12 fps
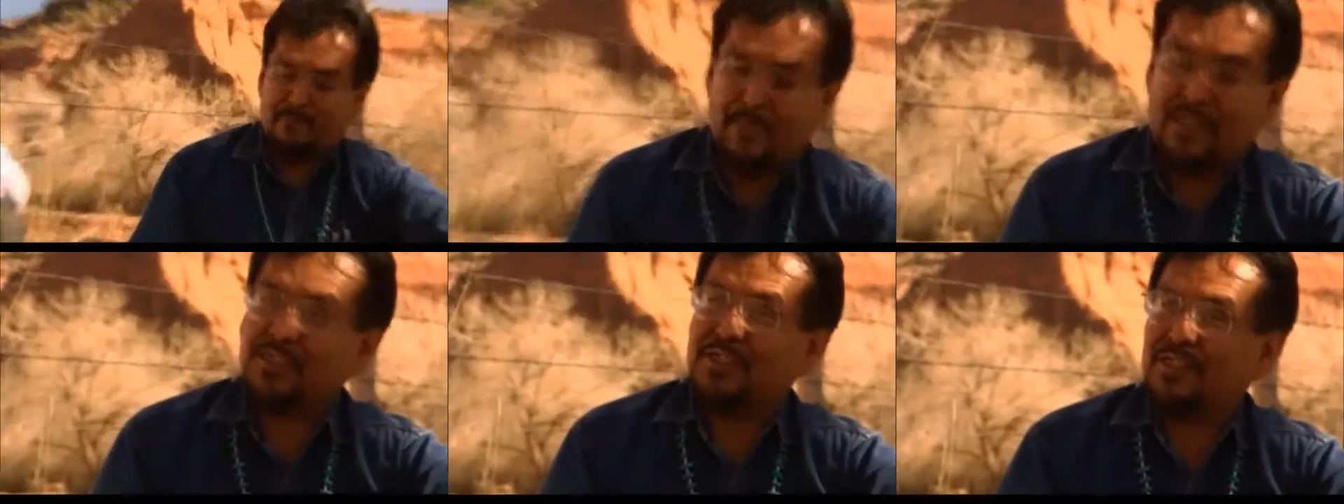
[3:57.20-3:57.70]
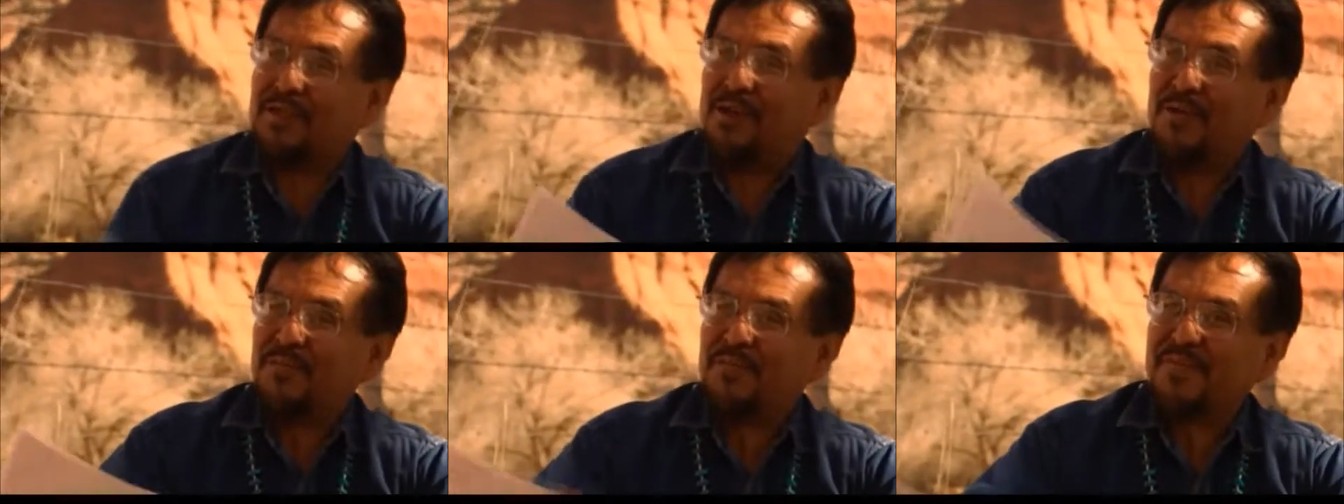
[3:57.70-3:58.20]
That's good to
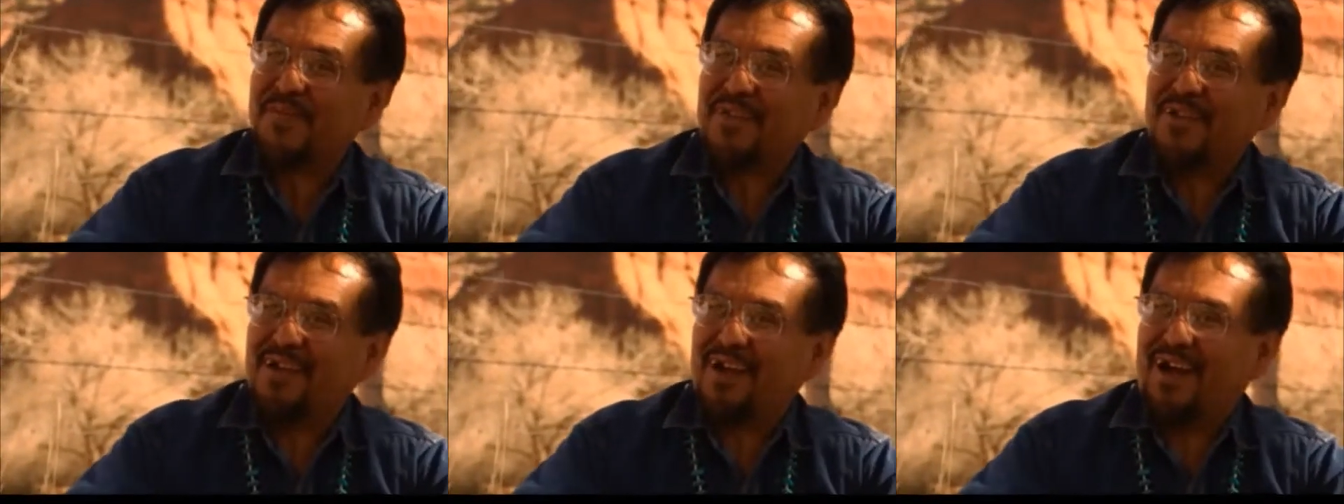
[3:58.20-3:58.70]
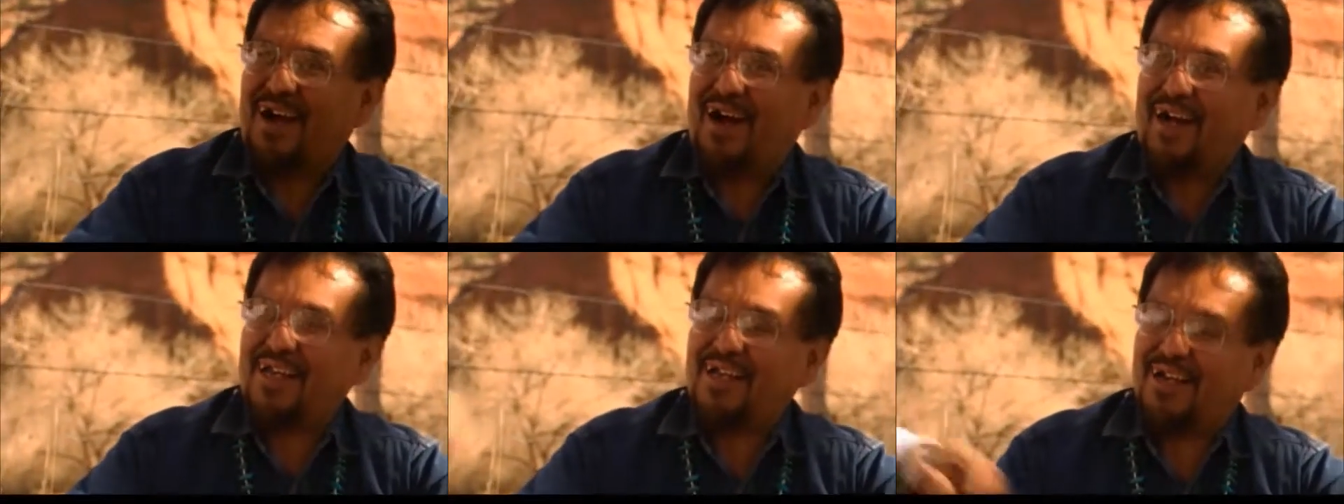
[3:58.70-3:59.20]
know. What do you think of that?
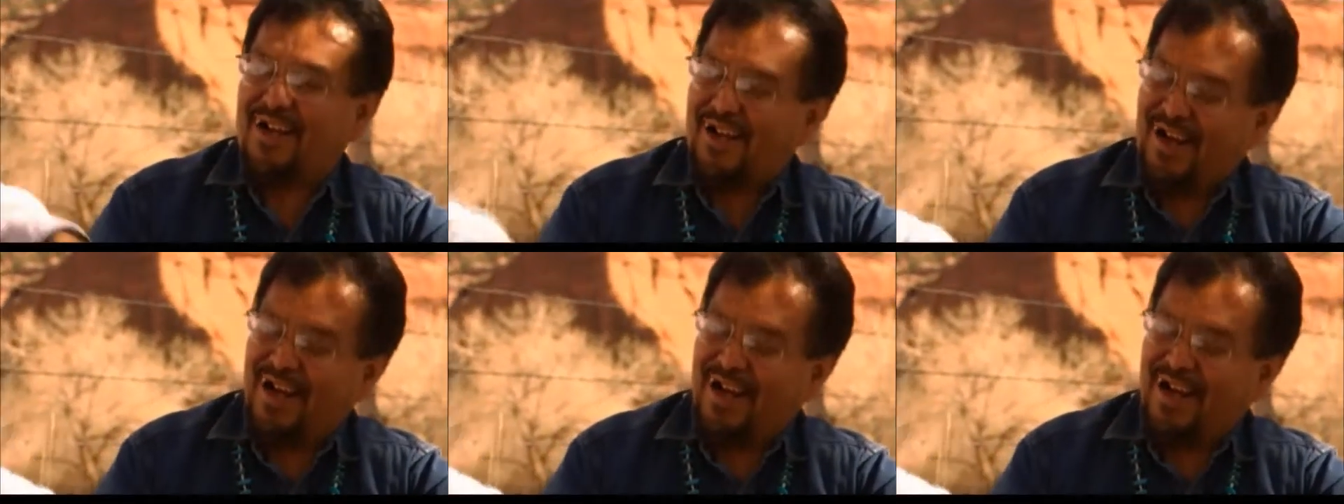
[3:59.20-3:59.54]
I, uh,